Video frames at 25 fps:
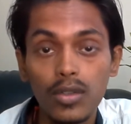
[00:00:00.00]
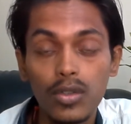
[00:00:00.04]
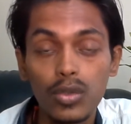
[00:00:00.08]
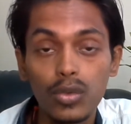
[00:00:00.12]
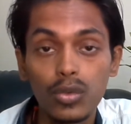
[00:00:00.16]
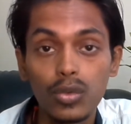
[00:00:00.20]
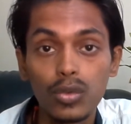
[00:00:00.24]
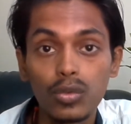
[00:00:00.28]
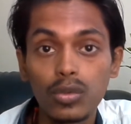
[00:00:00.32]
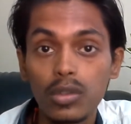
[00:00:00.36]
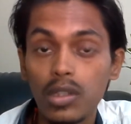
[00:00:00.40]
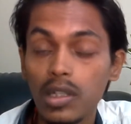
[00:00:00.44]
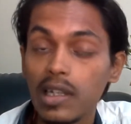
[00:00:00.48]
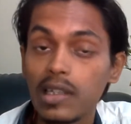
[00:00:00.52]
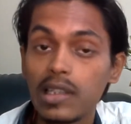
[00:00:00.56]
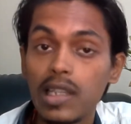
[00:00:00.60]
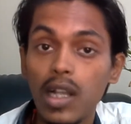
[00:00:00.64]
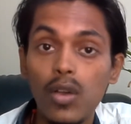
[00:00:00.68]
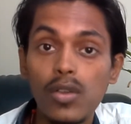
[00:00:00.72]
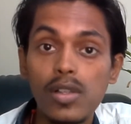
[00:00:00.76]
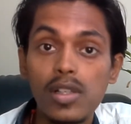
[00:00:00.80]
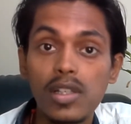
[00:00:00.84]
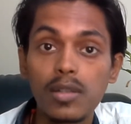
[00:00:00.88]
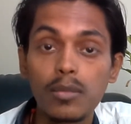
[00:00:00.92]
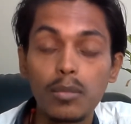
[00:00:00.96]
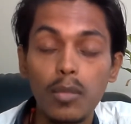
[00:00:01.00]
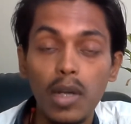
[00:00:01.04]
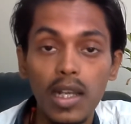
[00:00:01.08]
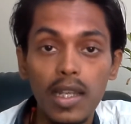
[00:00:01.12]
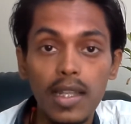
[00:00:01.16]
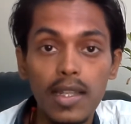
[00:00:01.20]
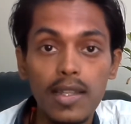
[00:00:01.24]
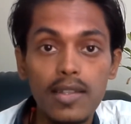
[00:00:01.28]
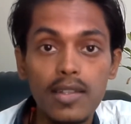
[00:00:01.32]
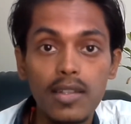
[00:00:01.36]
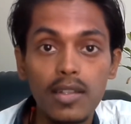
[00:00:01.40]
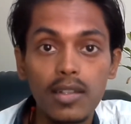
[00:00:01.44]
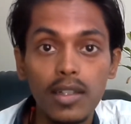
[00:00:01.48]
to 3,000
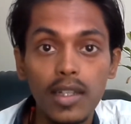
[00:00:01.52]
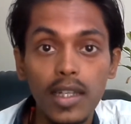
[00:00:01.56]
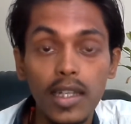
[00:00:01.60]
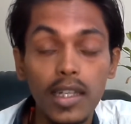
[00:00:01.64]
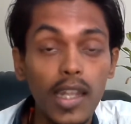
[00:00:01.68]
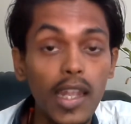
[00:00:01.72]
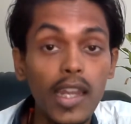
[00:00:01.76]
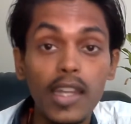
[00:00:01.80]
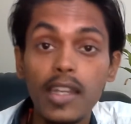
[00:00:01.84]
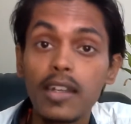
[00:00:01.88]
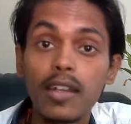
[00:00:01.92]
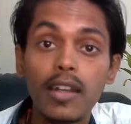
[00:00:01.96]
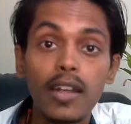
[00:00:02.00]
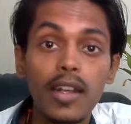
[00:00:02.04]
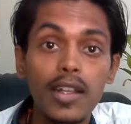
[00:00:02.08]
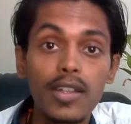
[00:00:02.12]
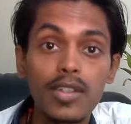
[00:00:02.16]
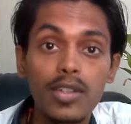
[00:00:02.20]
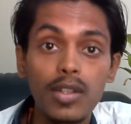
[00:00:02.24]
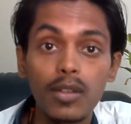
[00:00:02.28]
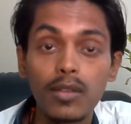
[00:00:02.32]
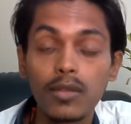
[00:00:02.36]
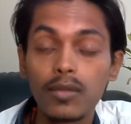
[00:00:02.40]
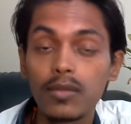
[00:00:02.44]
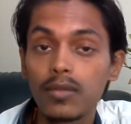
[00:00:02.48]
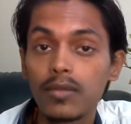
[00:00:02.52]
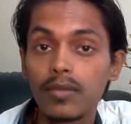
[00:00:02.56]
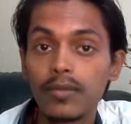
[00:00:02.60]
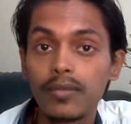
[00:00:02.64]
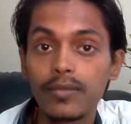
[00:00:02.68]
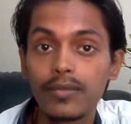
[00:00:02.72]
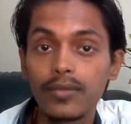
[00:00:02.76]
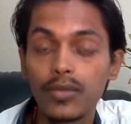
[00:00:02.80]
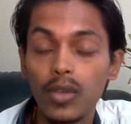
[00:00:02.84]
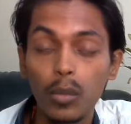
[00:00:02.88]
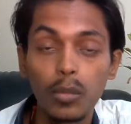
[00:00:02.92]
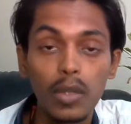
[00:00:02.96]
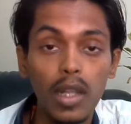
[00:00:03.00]
miles in any direction
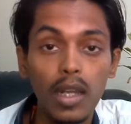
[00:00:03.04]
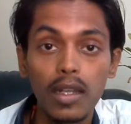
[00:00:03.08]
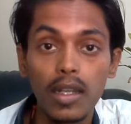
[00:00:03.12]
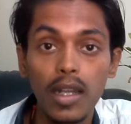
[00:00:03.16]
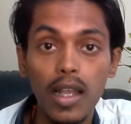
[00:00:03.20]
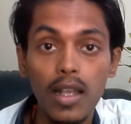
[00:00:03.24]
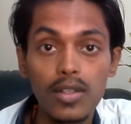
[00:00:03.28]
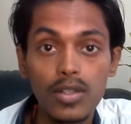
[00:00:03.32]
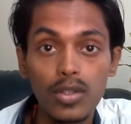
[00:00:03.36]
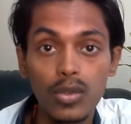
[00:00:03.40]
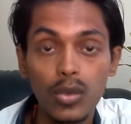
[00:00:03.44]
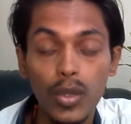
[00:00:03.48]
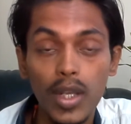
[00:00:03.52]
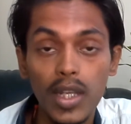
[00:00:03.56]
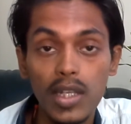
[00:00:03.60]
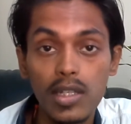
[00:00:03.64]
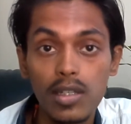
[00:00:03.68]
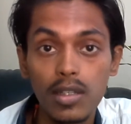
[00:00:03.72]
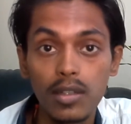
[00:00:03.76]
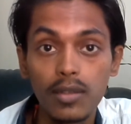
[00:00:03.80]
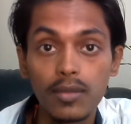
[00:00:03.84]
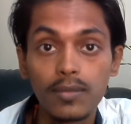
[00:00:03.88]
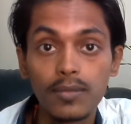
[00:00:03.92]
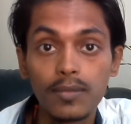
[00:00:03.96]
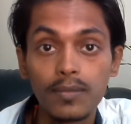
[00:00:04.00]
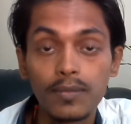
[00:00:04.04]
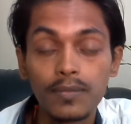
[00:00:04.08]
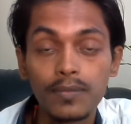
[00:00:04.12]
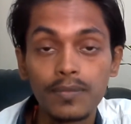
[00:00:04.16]
from that last location,